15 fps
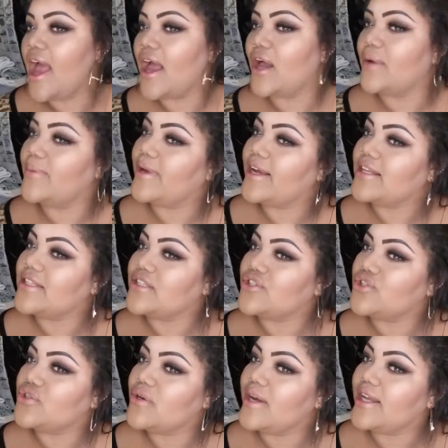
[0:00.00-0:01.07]
I hope you guys
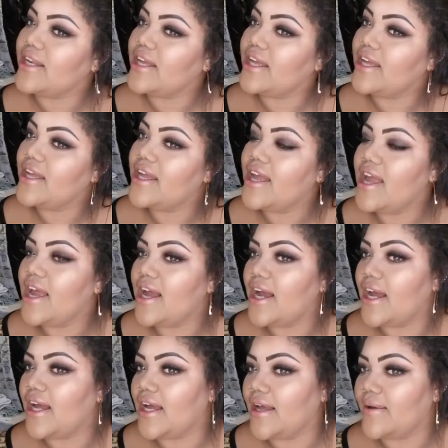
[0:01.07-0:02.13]
enjoyed it.
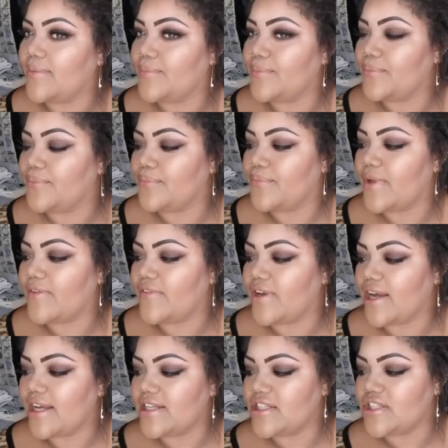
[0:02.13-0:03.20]
If you
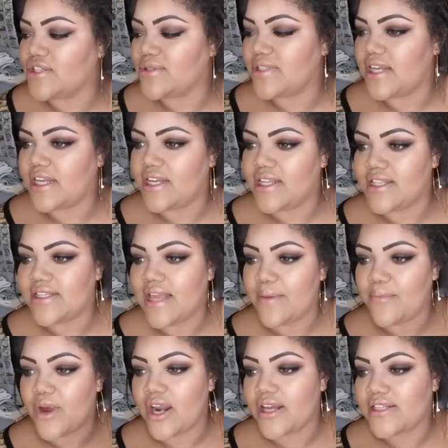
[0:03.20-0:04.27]
guys use any of the same
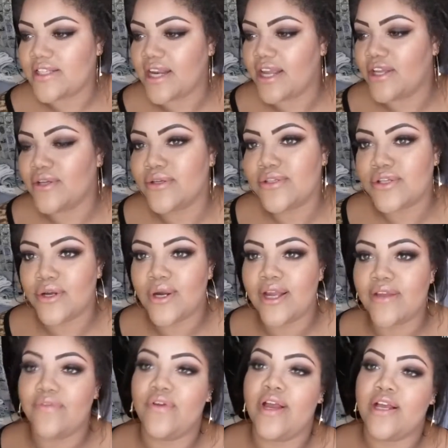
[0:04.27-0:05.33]
products that I use, or
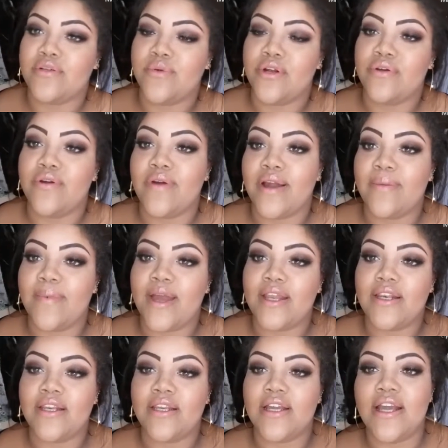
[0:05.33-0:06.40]
if you guys want to
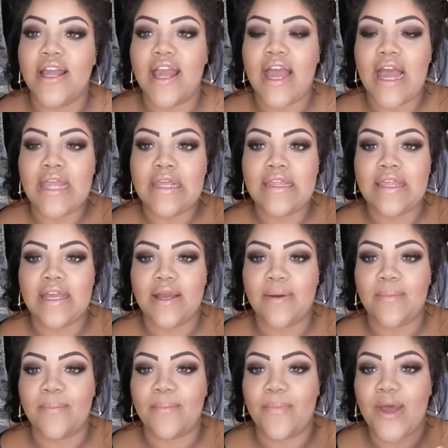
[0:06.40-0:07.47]
recommend anything
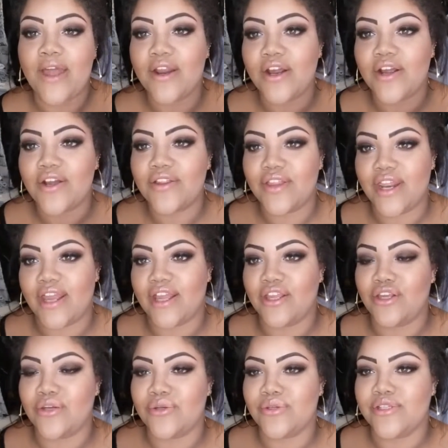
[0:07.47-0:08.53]
better that I
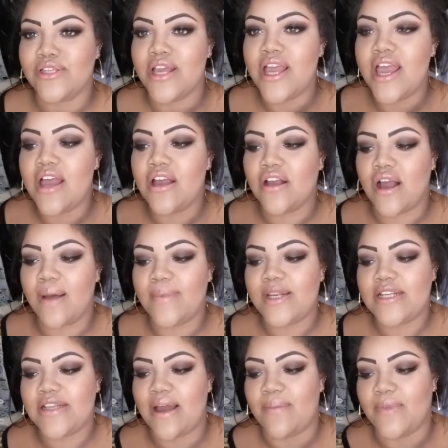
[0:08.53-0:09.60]
can use, comment
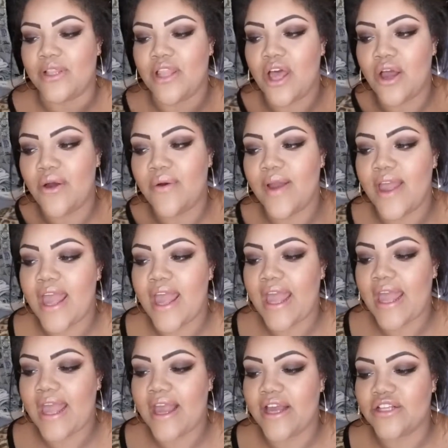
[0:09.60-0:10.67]
it down below.
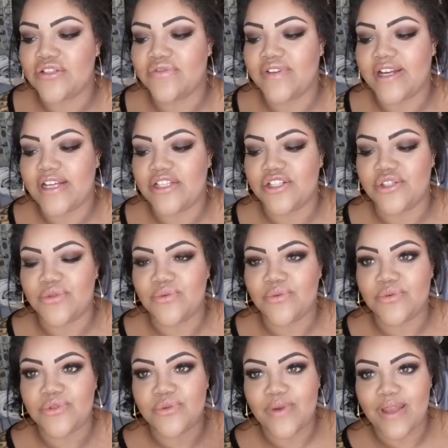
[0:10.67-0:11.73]
And don't forget to
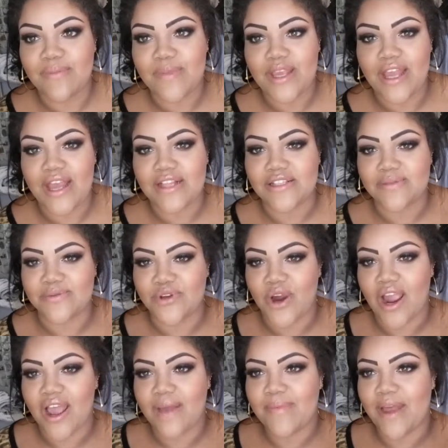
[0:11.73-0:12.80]
tweet me and
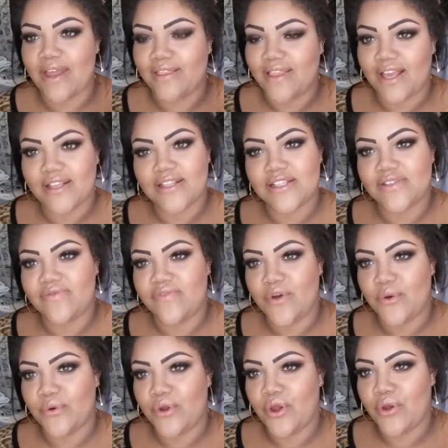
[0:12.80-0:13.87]
subscribe and like this
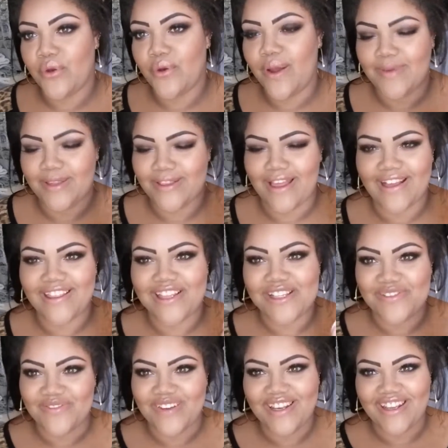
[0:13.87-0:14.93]

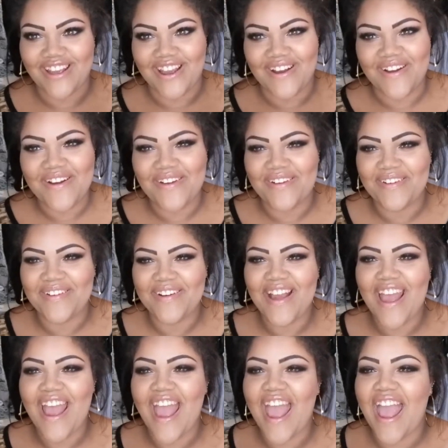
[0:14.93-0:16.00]
video
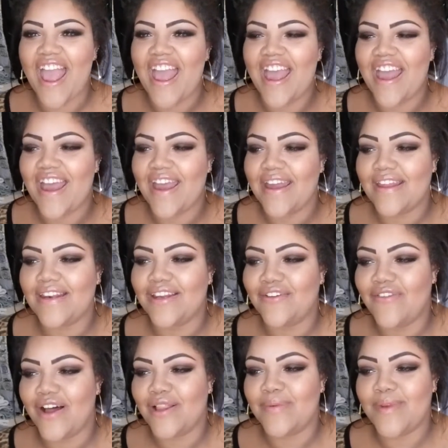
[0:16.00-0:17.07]
and
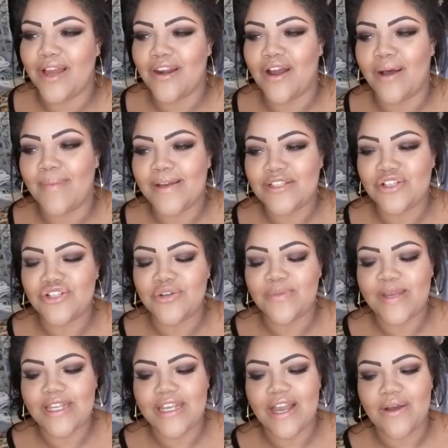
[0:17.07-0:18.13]
follow me on all my social
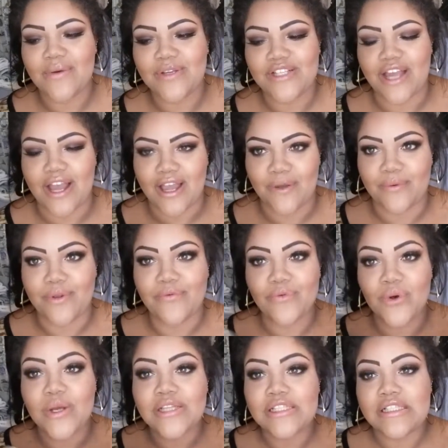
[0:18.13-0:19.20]
media, which I will of
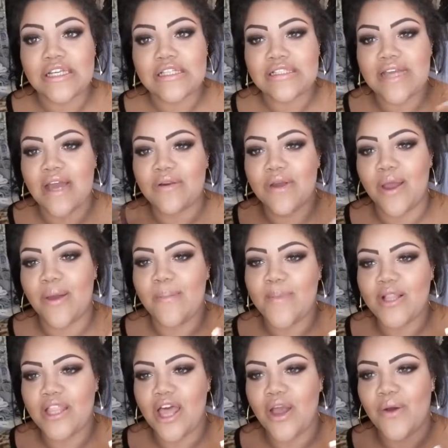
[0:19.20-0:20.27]
course link down
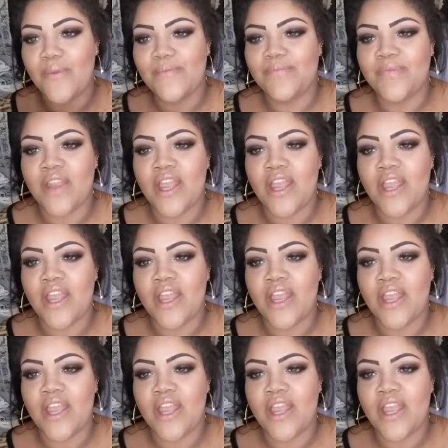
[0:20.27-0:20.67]
below.